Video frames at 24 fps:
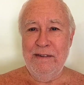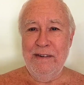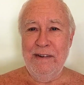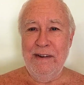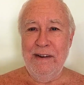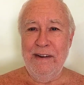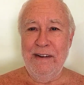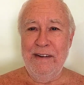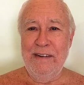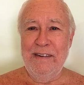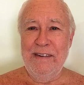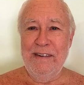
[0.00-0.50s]

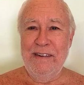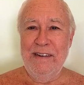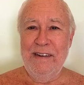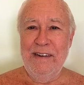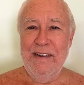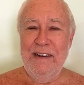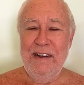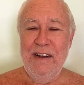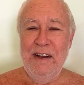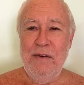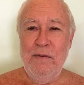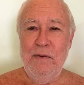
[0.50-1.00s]
Huh?
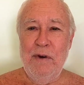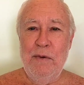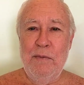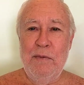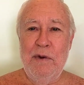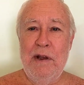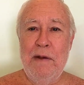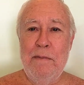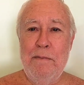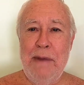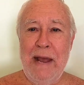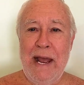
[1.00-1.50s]
When
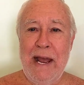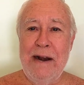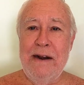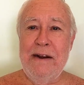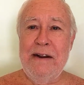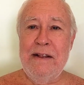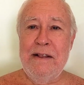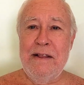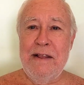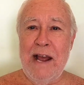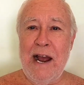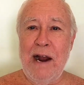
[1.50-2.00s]
we
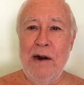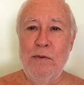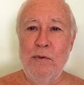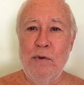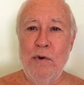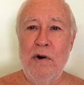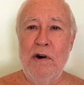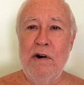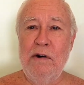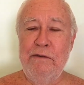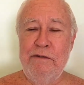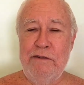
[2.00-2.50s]
abandon that
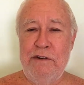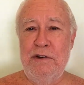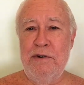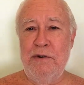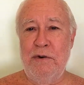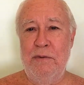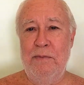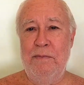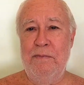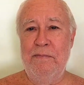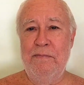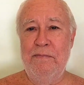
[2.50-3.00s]
wrong
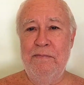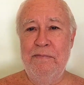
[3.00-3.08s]
view,